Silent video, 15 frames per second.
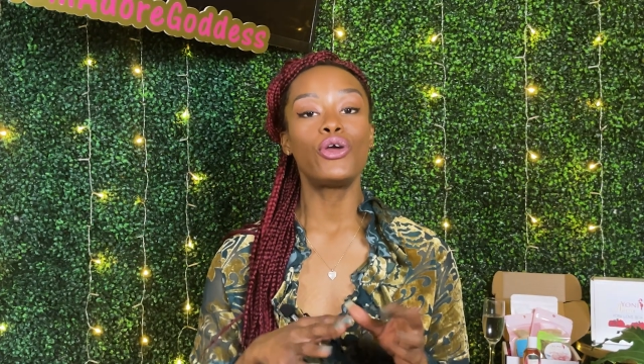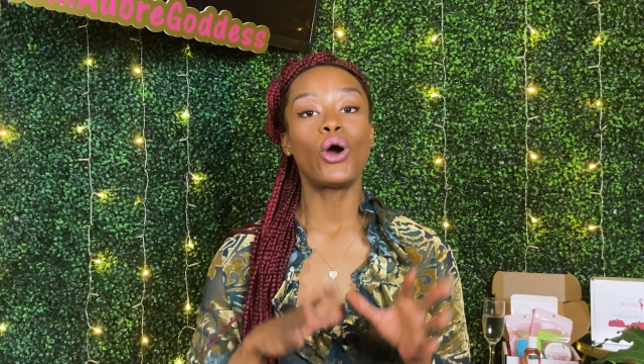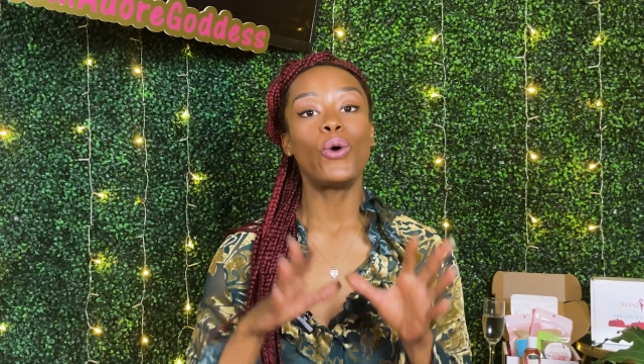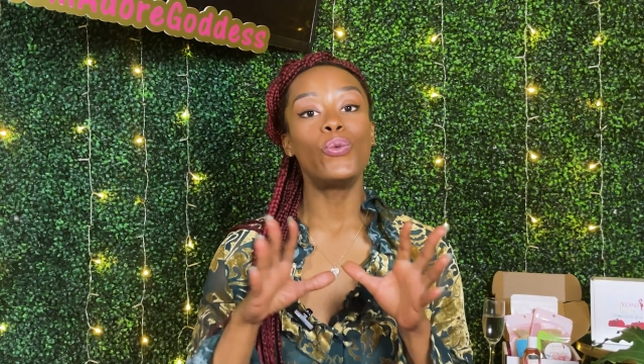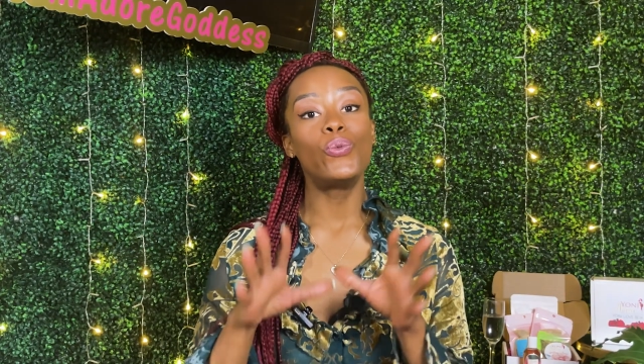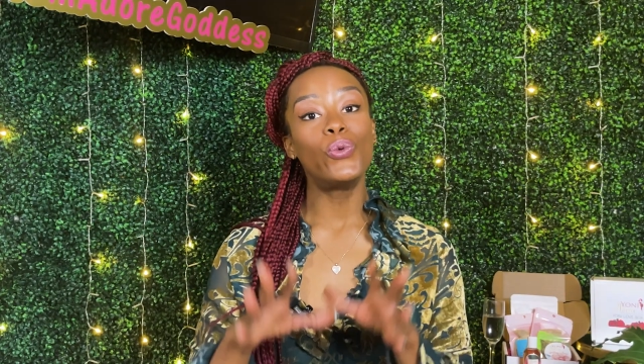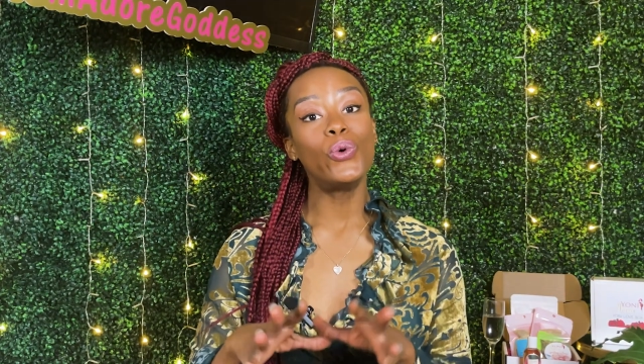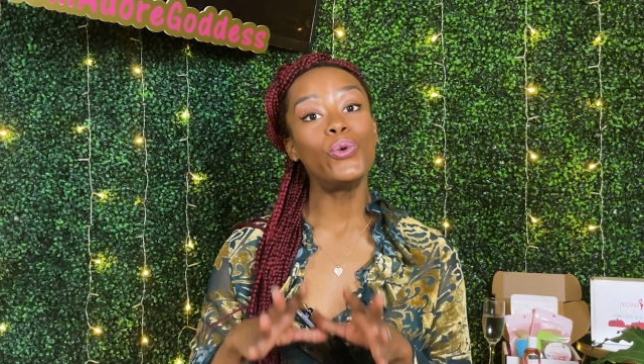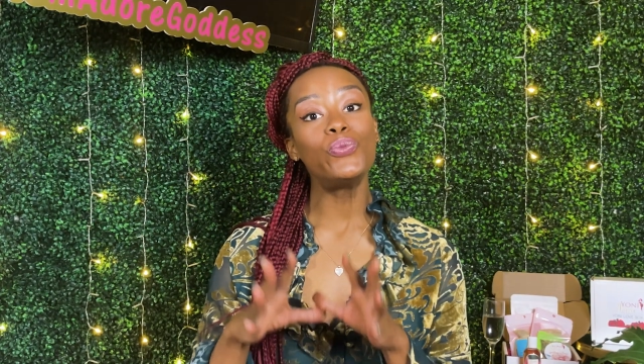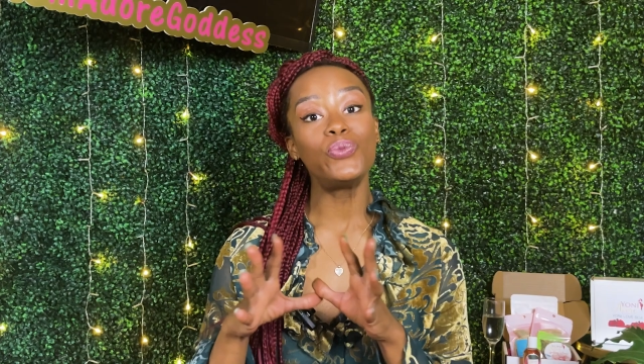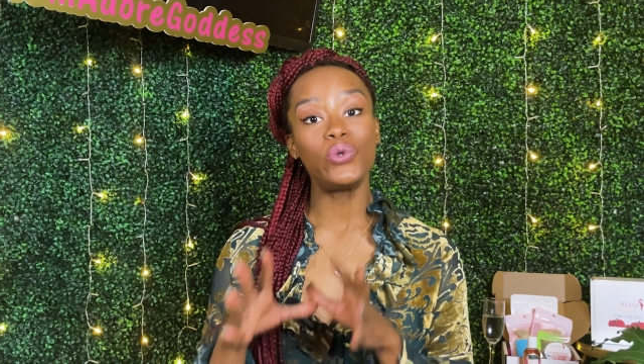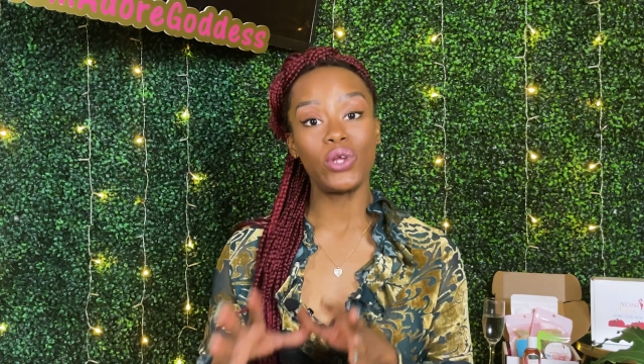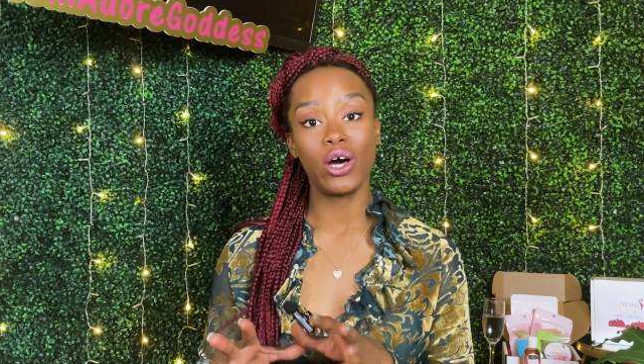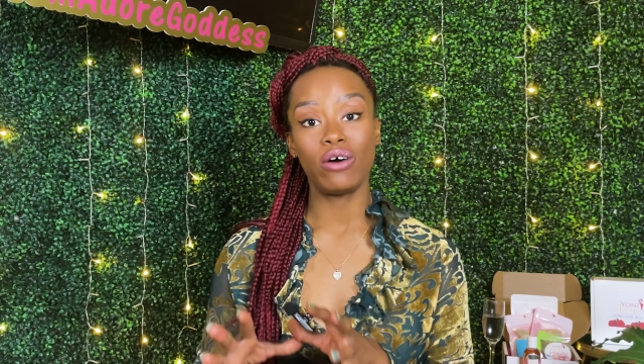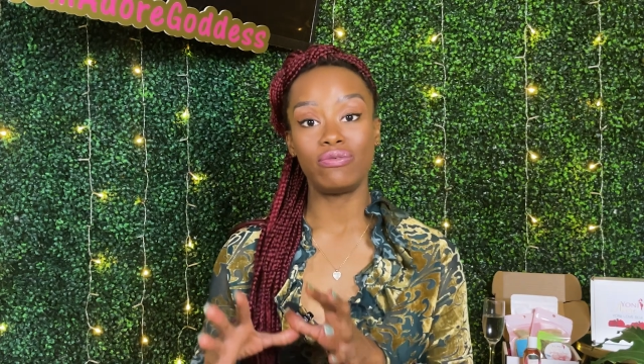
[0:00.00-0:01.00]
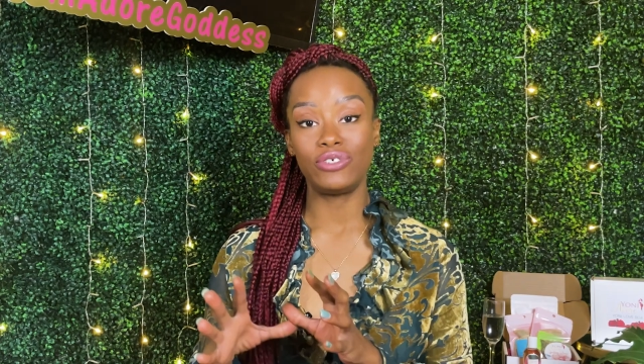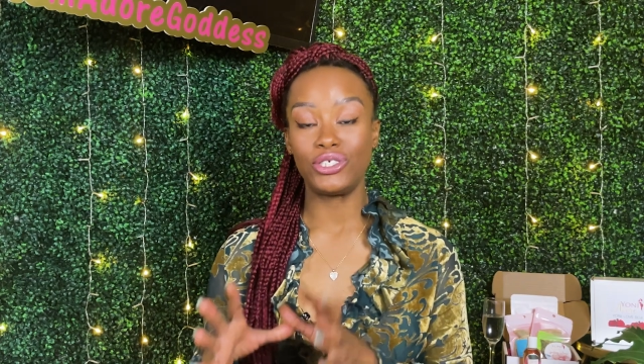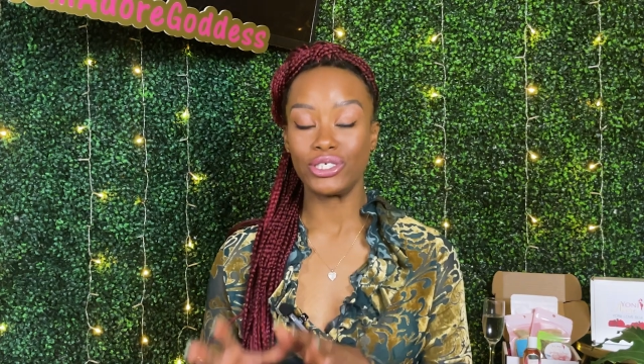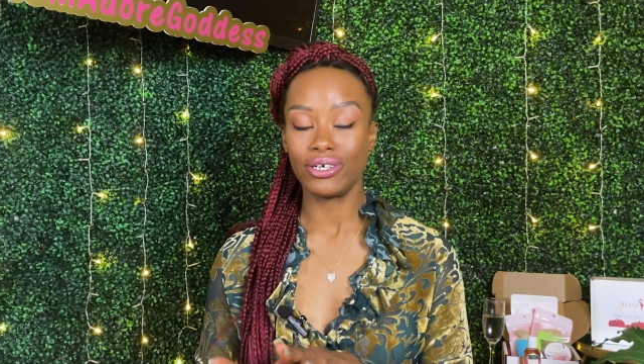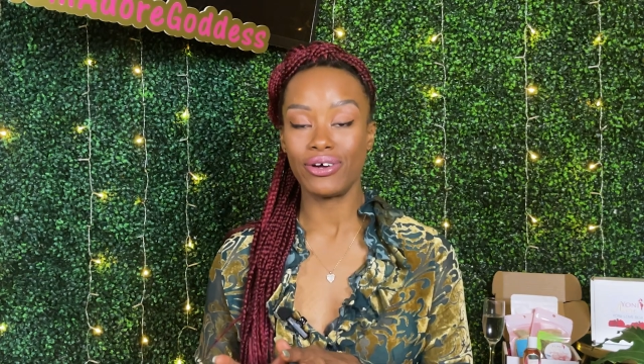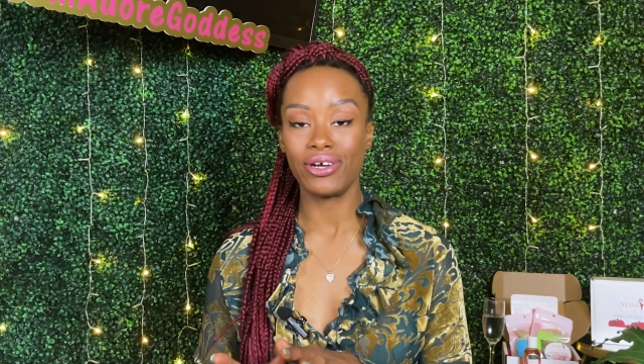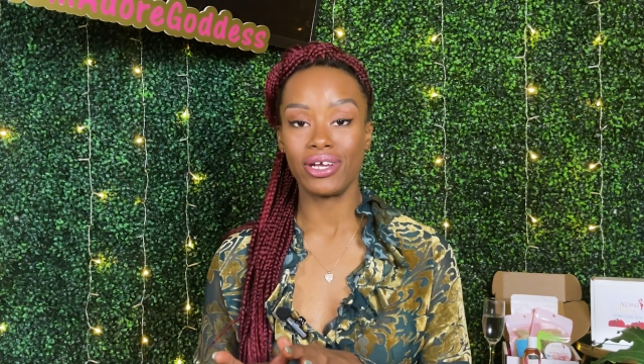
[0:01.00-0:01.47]
your womb love
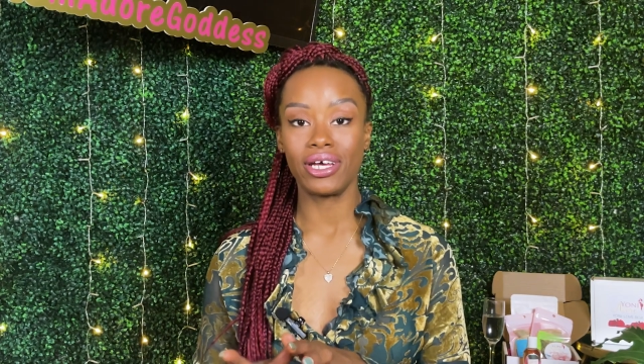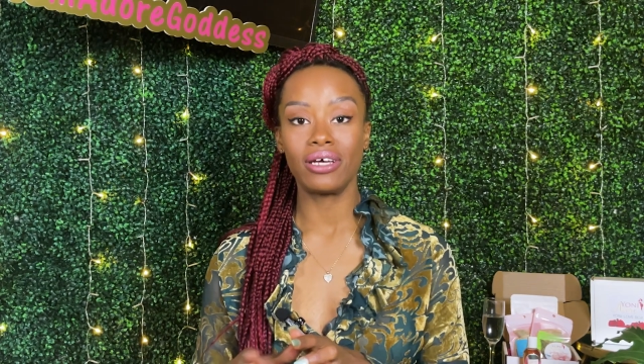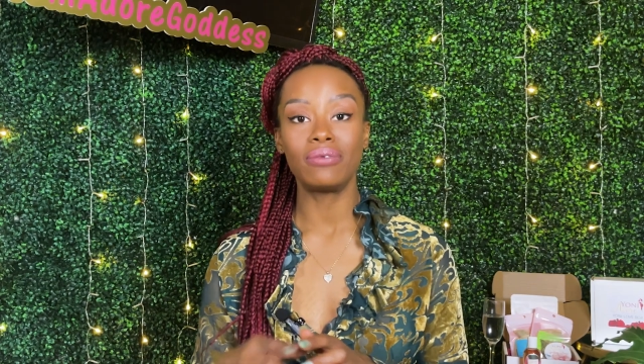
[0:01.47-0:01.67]
journey.